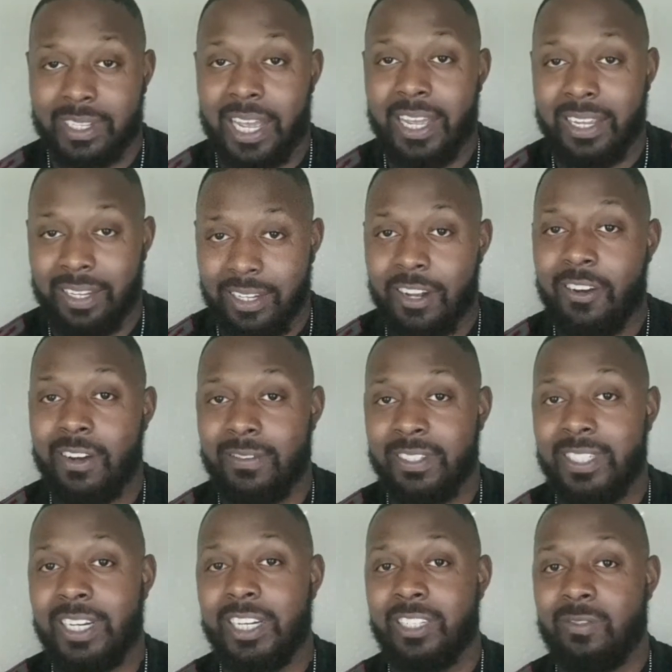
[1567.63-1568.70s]
hey, go
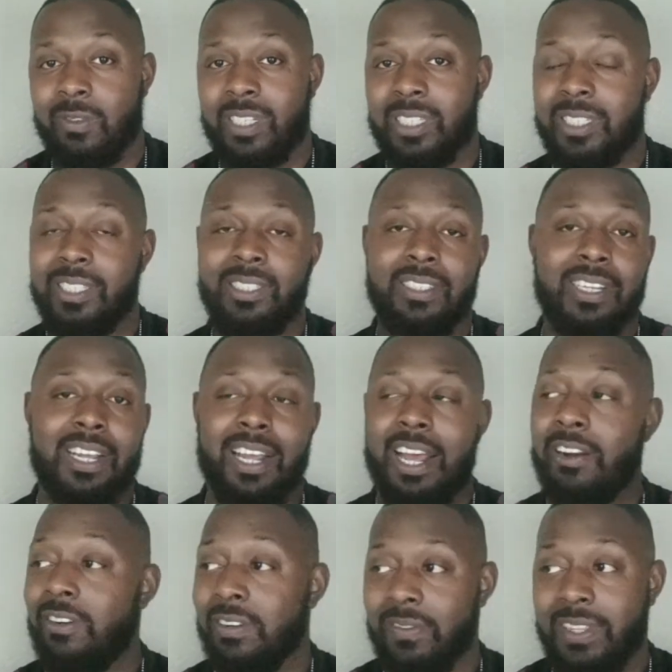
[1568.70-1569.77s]
after Terrence West.
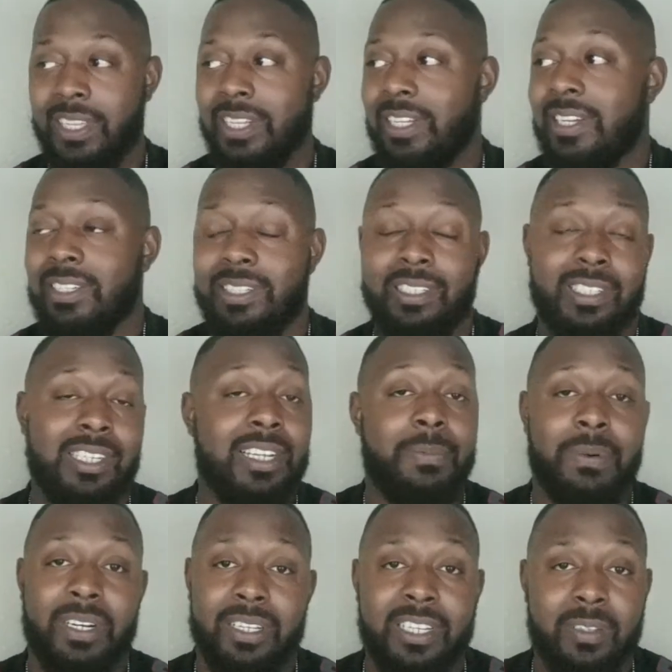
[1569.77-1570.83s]
I don't even think he's a
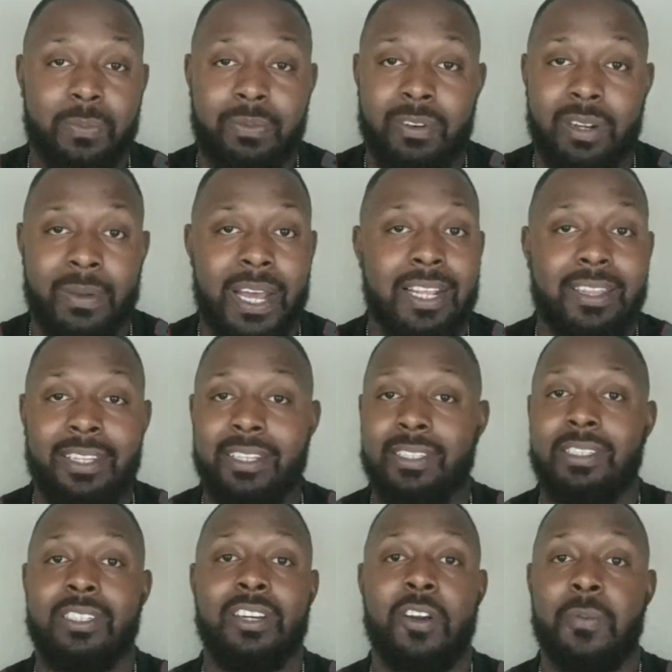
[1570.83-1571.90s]
sleeper at this point. I think
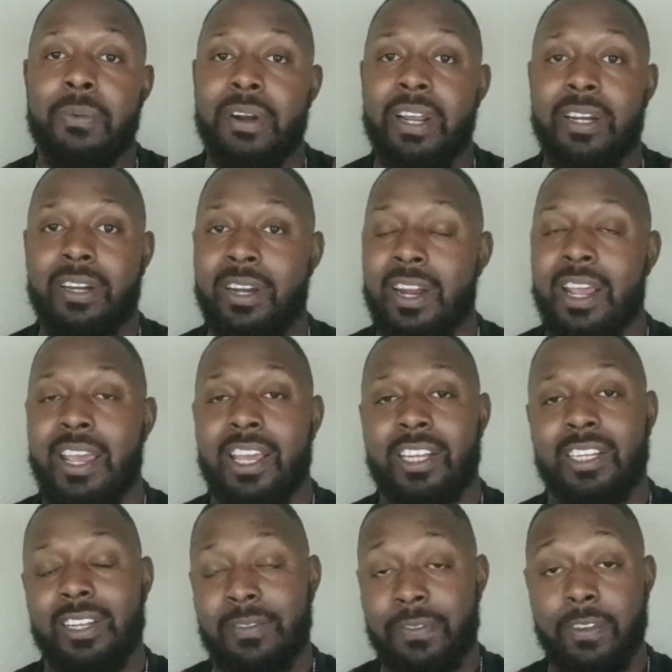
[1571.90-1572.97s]
it's a no-brainer.
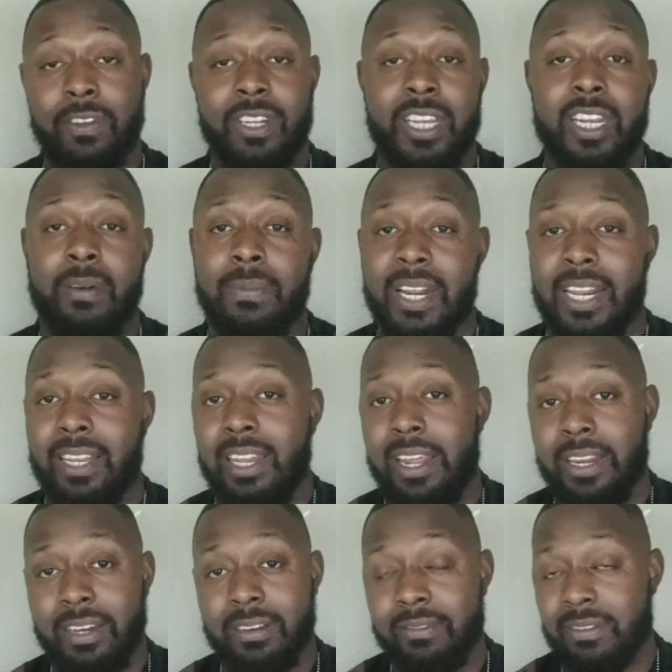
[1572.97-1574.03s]
If you can get him that
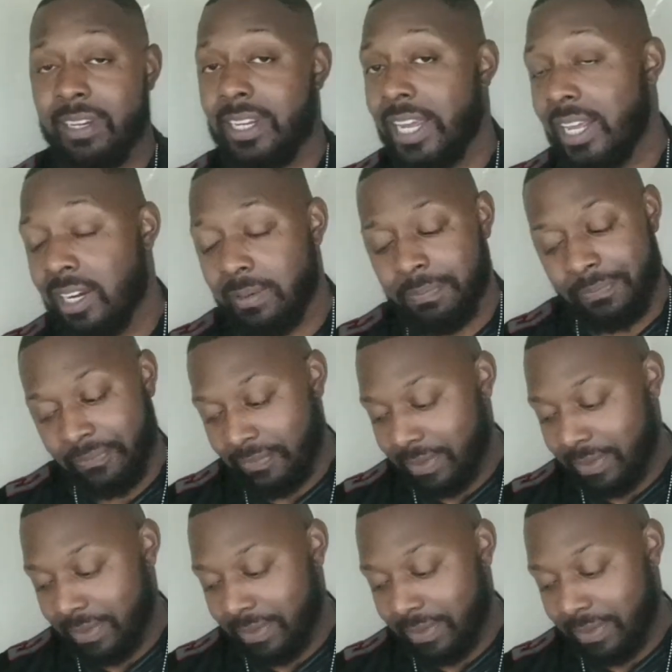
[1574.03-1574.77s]
late, get him.